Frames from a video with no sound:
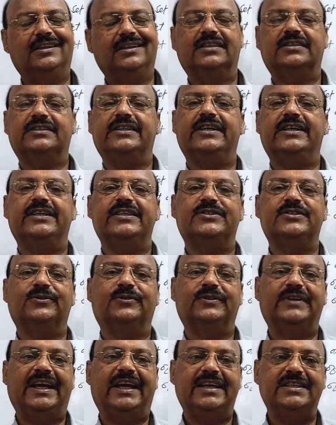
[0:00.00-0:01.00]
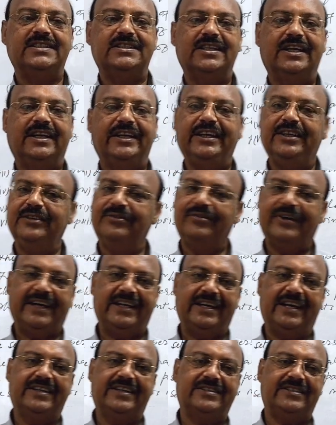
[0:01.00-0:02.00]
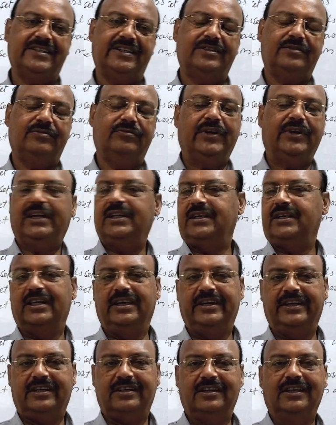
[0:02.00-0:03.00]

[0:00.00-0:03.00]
set is known as infinite set. Very clear.